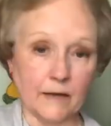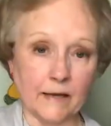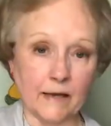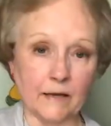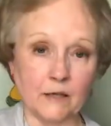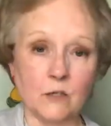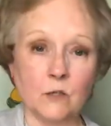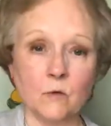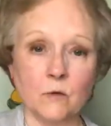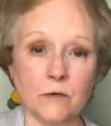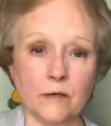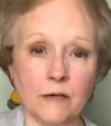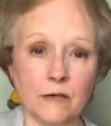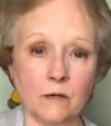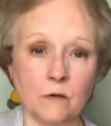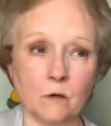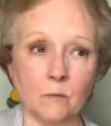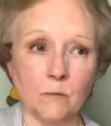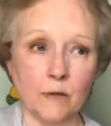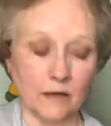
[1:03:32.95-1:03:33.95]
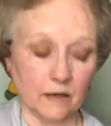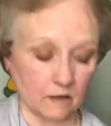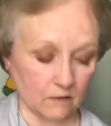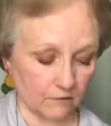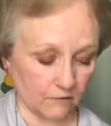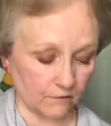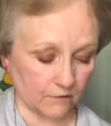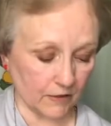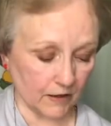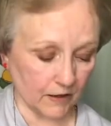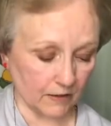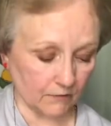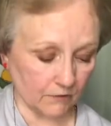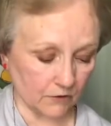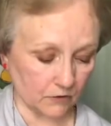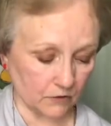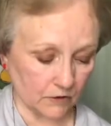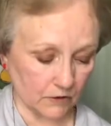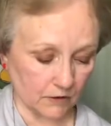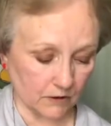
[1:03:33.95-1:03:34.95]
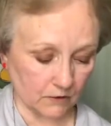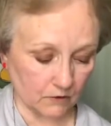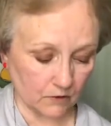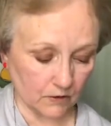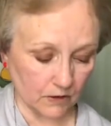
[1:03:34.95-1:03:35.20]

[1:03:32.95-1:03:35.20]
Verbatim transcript: had a tornado about five years ago